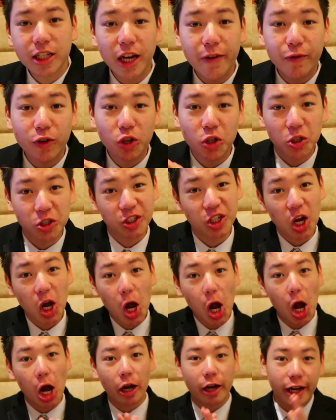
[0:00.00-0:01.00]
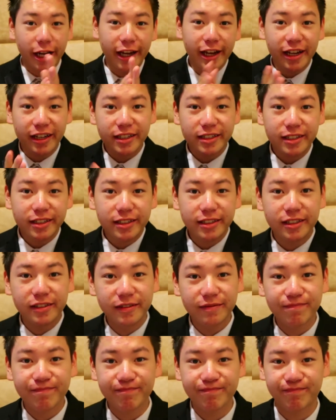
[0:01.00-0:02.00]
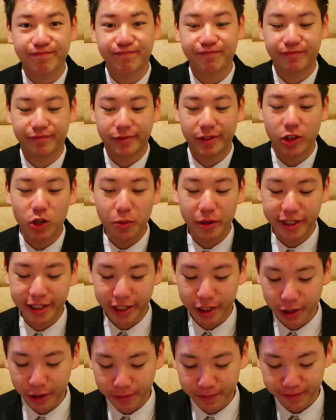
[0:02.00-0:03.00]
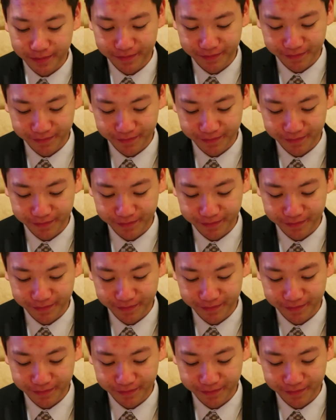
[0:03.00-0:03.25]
Time for a little talk, I guess. Nobody's here.